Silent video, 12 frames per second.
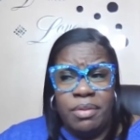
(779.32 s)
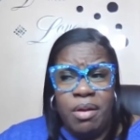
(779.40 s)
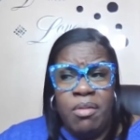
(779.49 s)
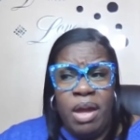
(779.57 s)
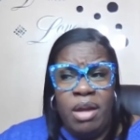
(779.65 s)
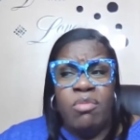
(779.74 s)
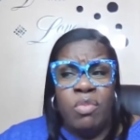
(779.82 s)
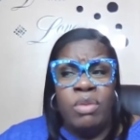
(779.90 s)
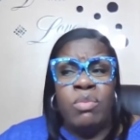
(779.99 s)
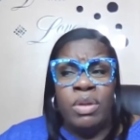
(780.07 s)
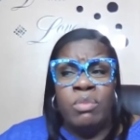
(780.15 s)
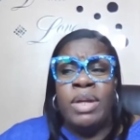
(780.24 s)
Okay, we,
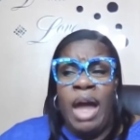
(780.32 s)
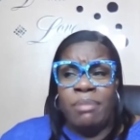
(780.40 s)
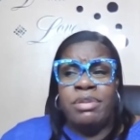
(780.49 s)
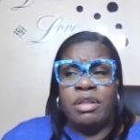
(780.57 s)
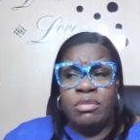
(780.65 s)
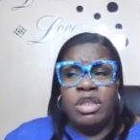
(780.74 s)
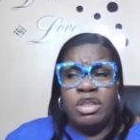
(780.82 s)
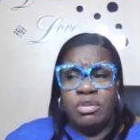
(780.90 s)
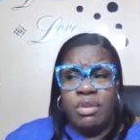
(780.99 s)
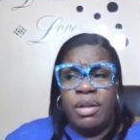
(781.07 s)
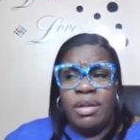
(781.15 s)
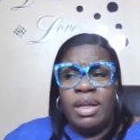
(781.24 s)
we, we absolutely
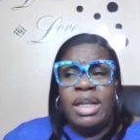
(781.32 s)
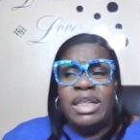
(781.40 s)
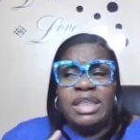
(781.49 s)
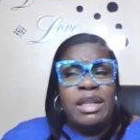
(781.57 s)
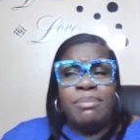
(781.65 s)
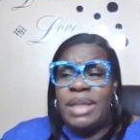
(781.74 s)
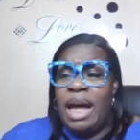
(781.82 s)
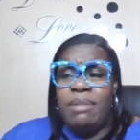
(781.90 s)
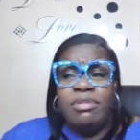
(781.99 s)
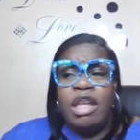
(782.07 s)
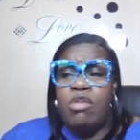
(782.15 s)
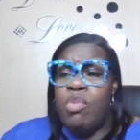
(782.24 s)
straight.
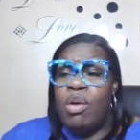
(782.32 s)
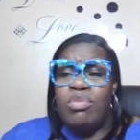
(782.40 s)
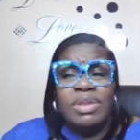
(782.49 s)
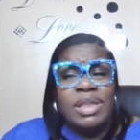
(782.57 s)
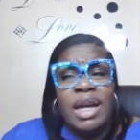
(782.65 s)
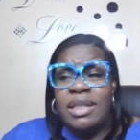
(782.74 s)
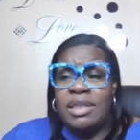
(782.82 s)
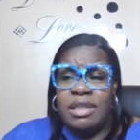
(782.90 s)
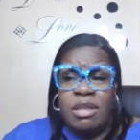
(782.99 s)
Sometimes they won't tell us